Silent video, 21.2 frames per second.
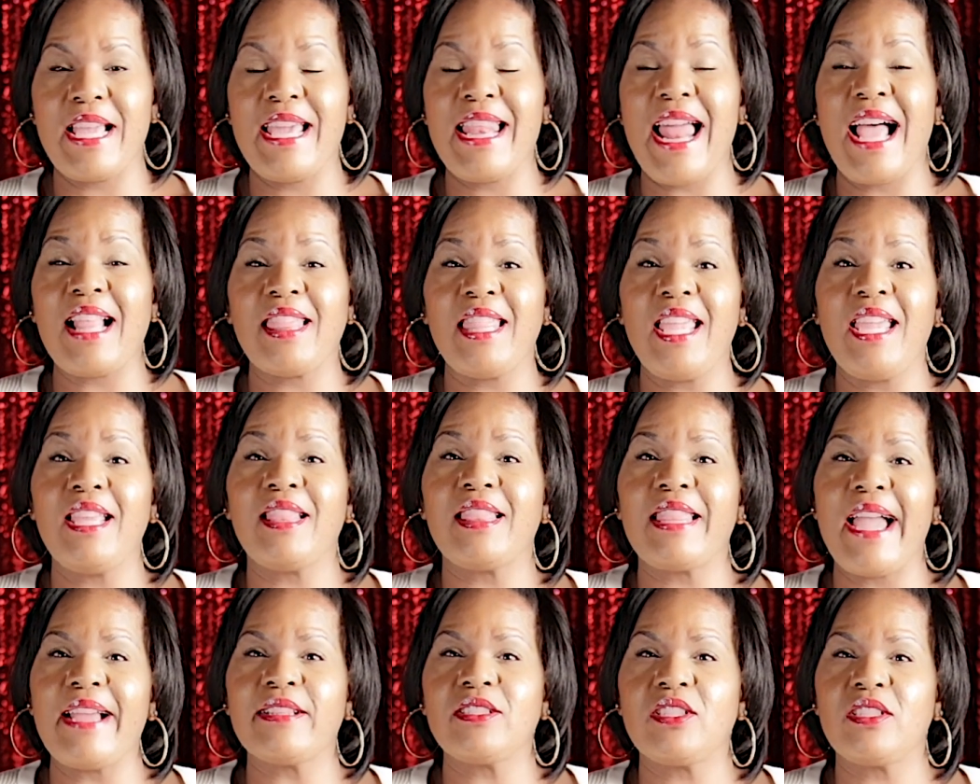And I think
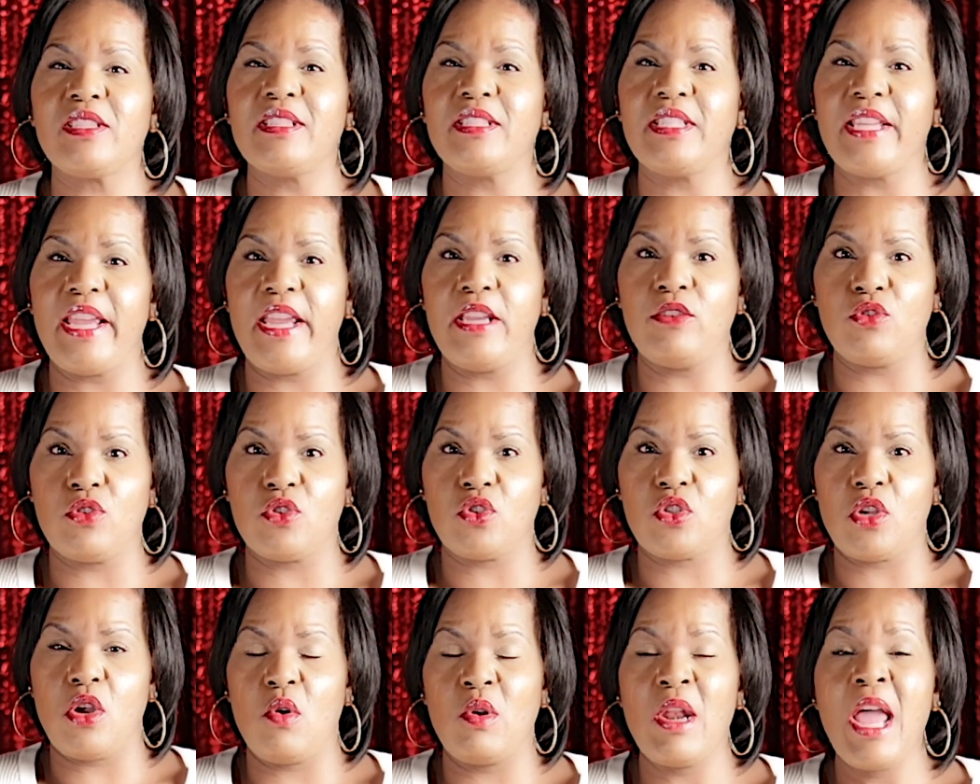that's the danger
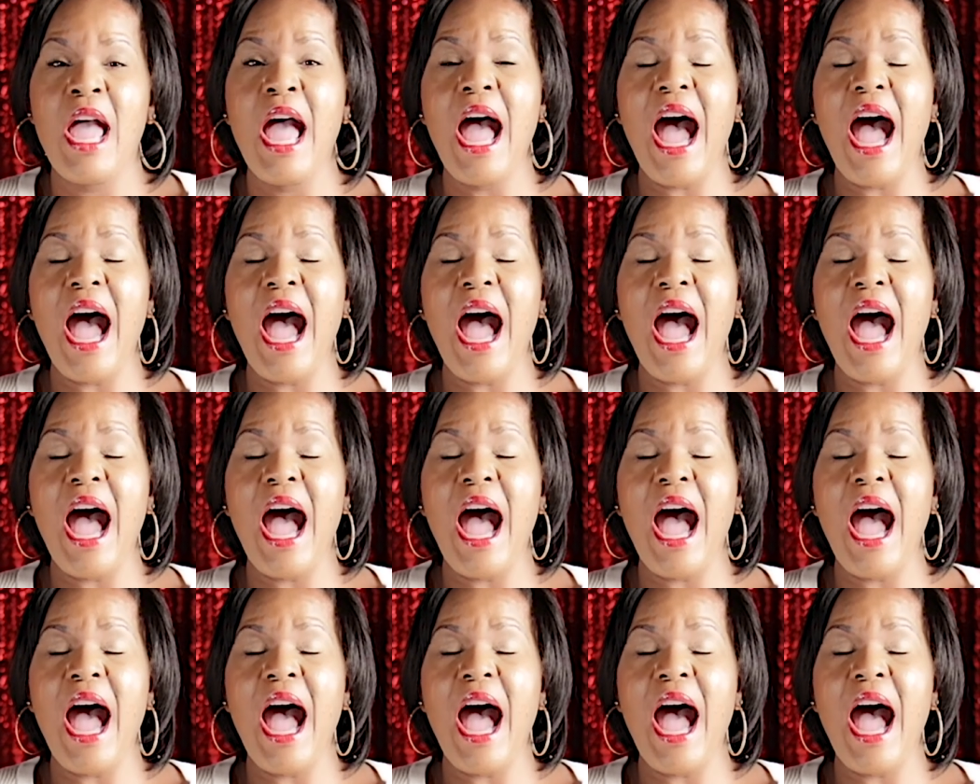zone.